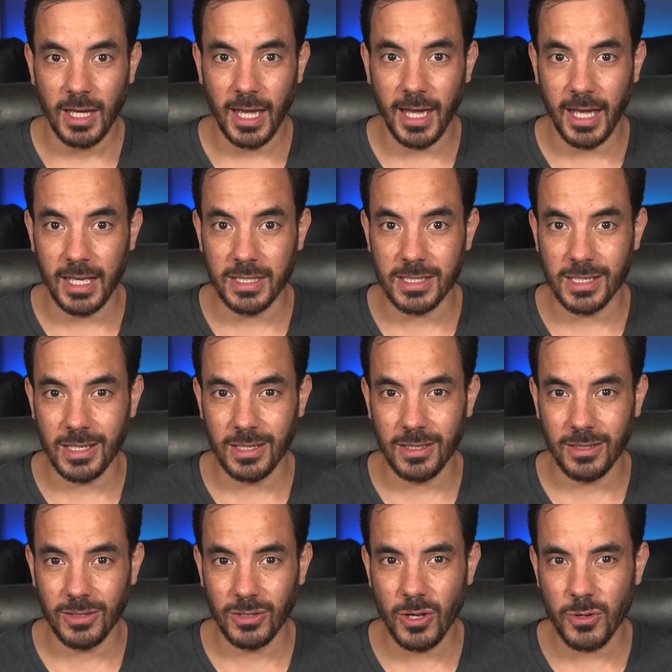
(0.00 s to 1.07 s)
And
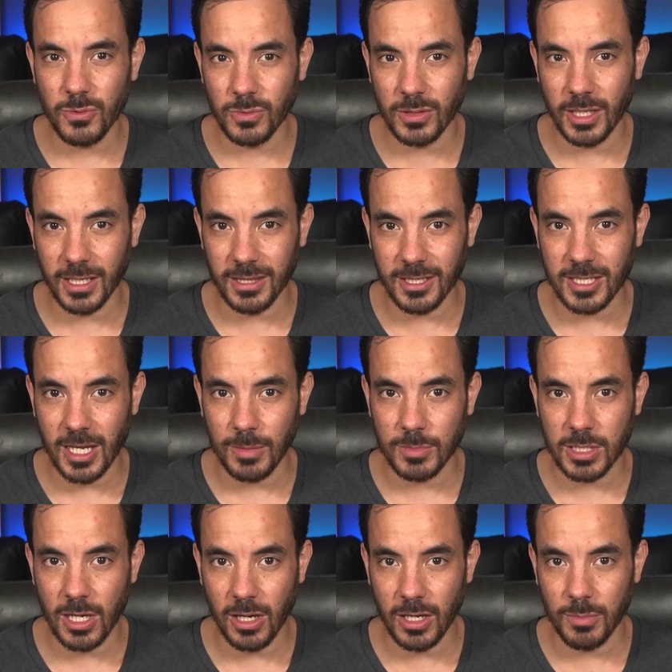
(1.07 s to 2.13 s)
note that at the same
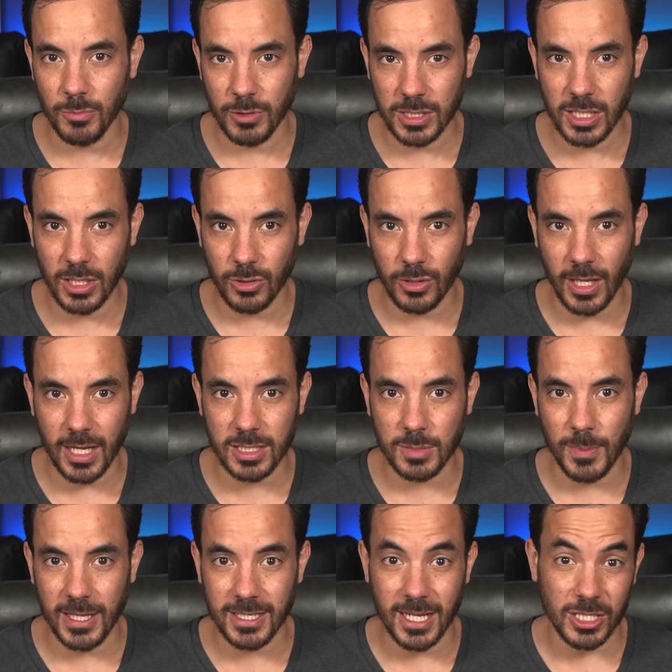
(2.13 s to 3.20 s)
time, return on ad
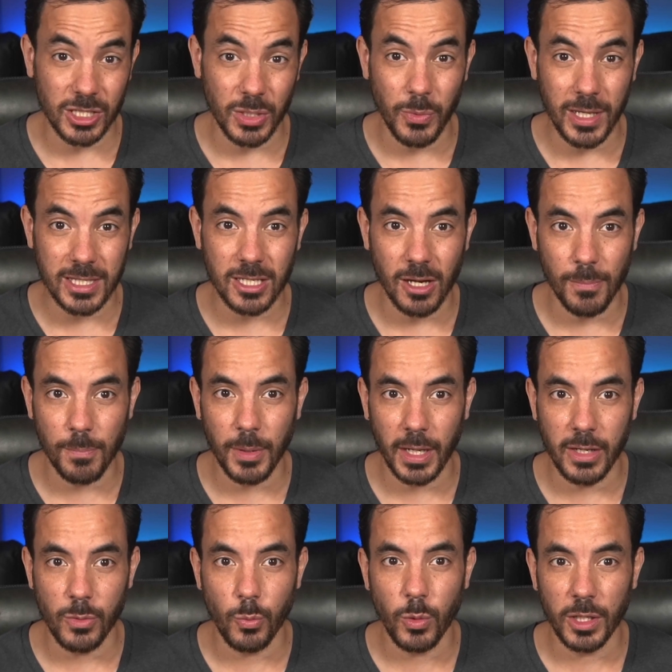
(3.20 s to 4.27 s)
spend actually went up
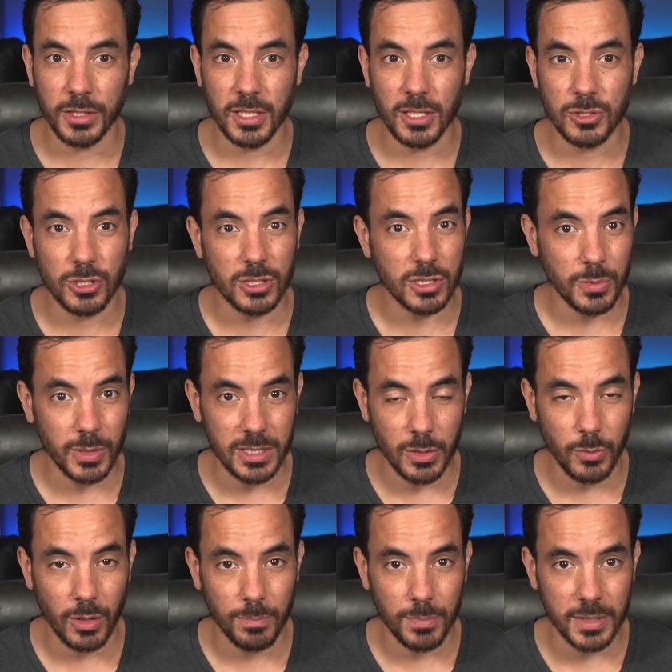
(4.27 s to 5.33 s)
by one hundred
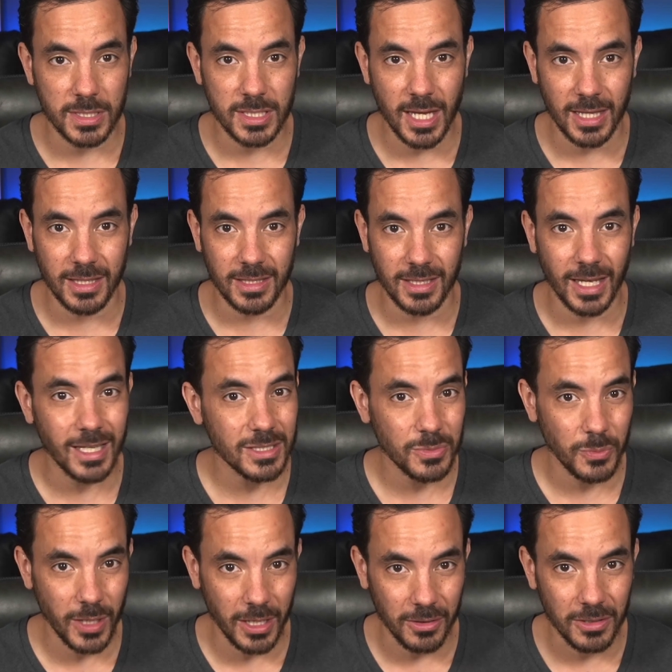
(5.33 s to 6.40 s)
twenty-one percent as
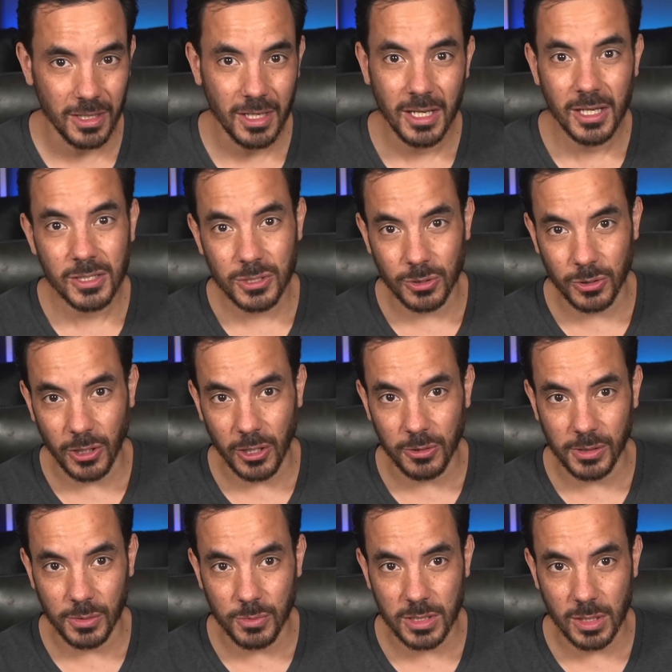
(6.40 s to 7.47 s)
well. So not
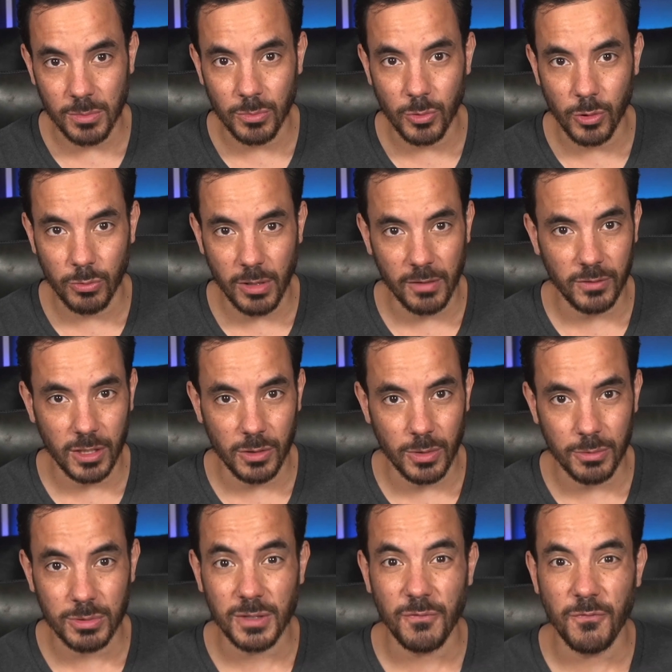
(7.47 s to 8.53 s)
only was it more revenue,
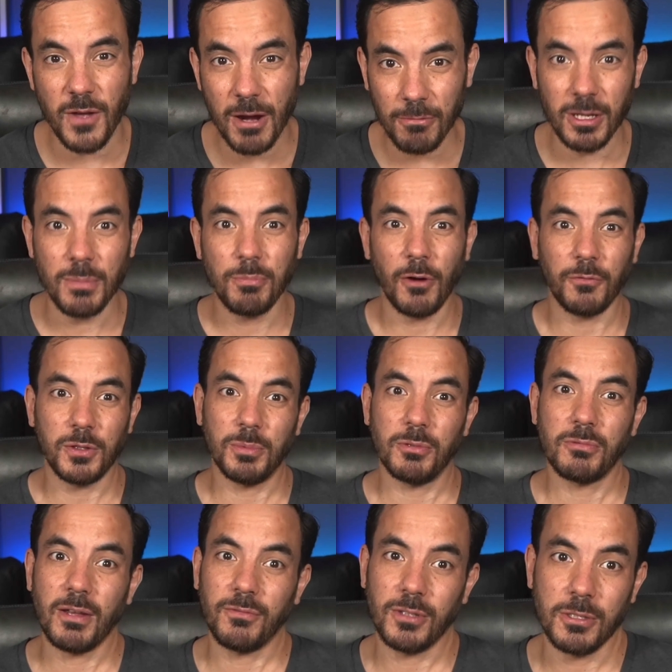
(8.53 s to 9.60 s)
it was very profitable
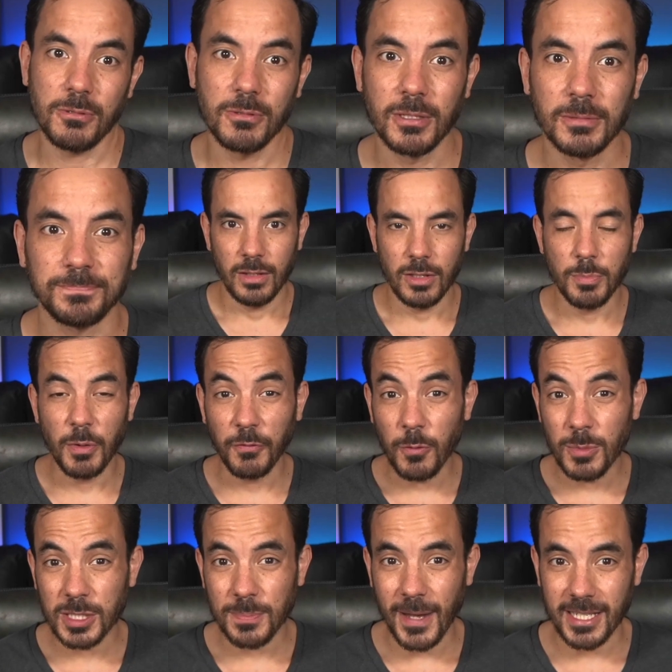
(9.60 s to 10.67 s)
revenue. The
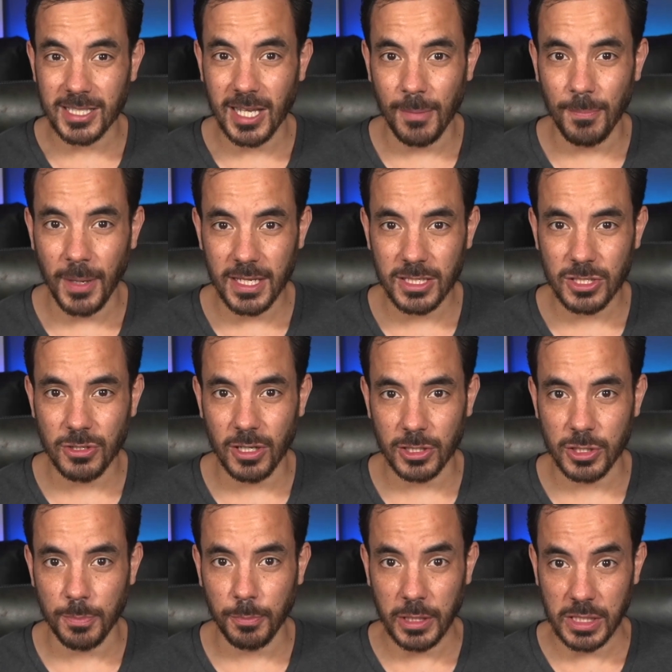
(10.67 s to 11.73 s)
Performance Max campaign
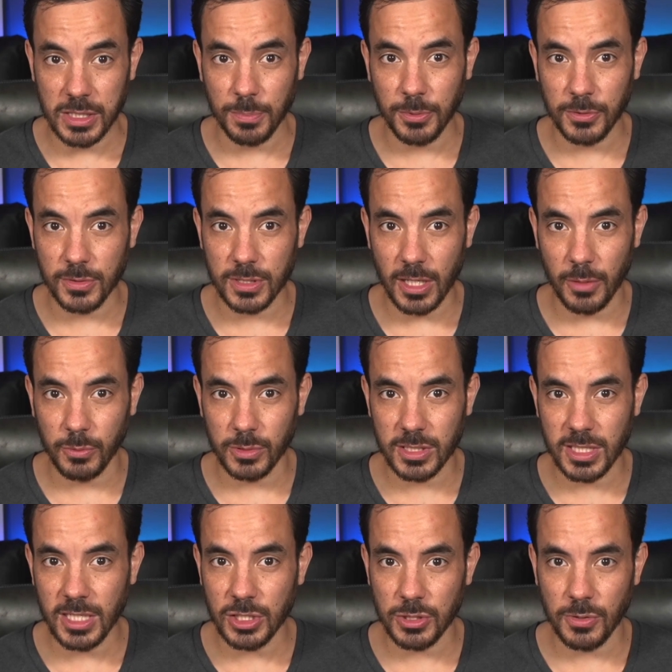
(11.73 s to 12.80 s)
structure principles I will
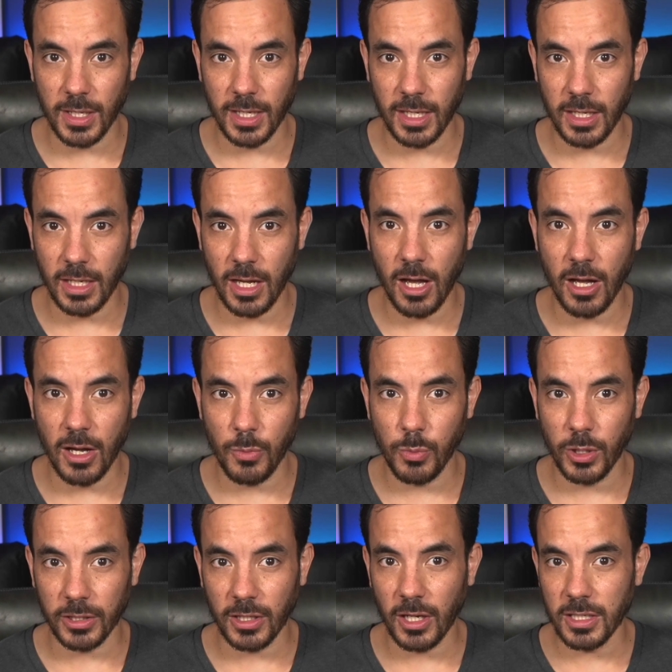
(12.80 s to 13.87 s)
teach you here are
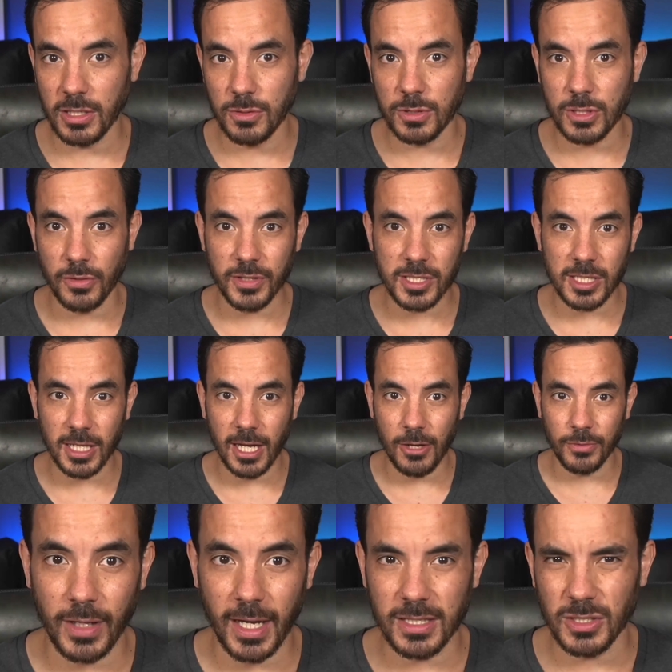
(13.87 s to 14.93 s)
what I used on this
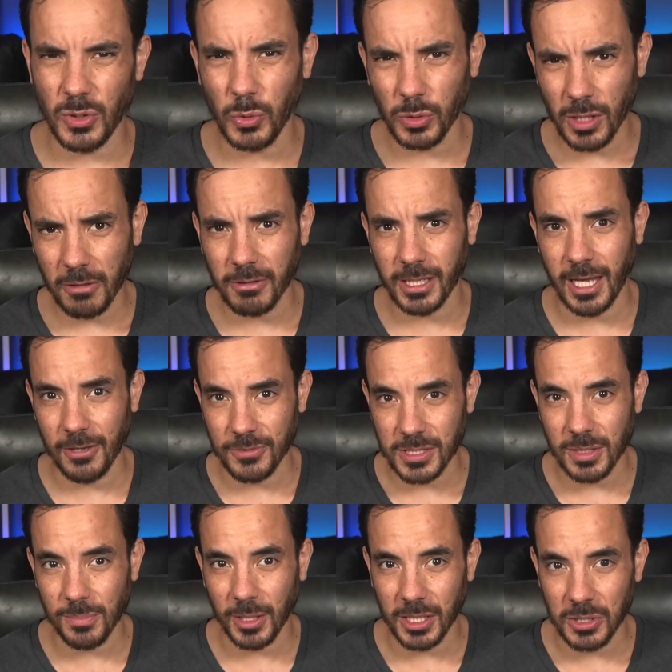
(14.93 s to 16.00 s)
account and all our accounts
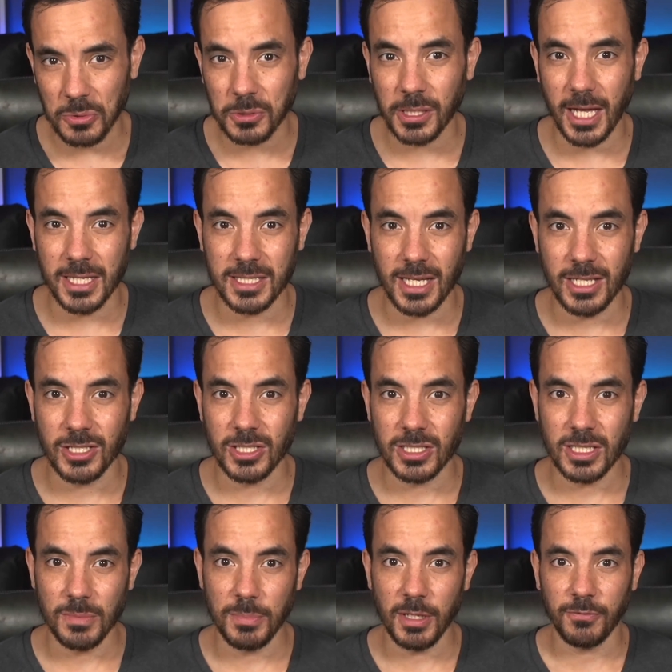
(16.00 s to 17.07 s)
at my Google Ads
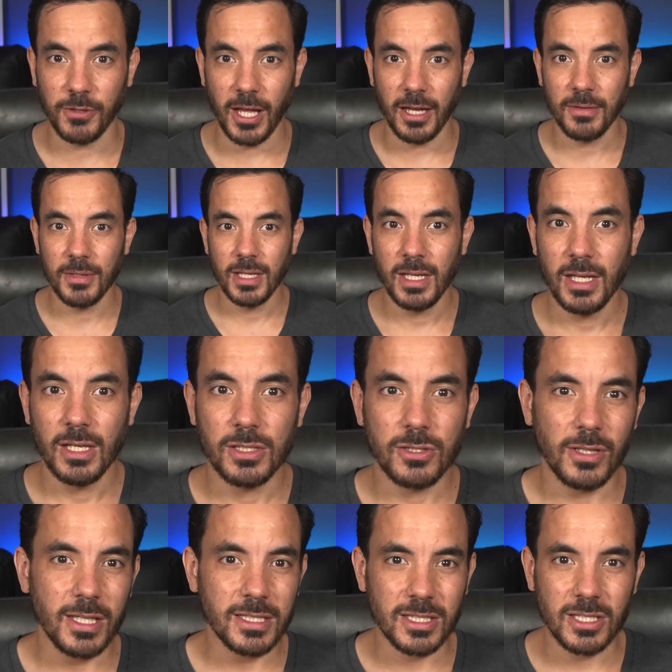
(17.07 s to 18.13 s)
agency, BigFlare. So
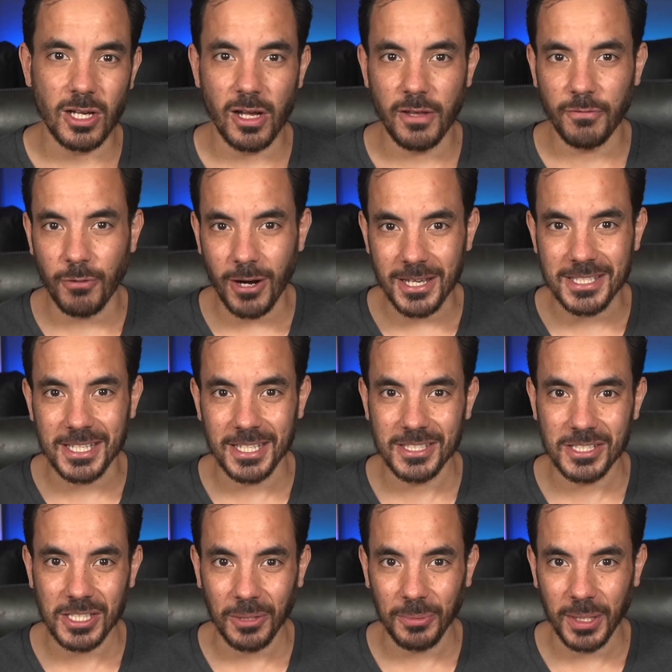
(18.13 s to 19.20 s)
let's dive right in,
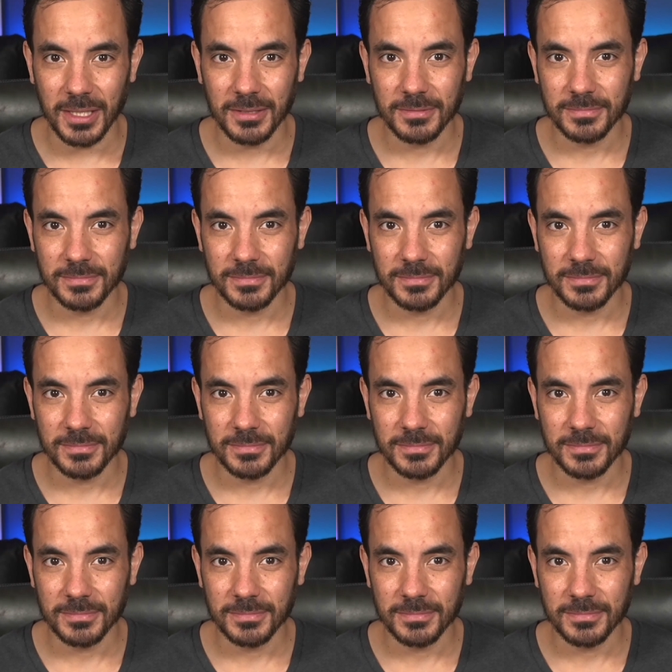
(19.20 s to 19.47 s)
shall we?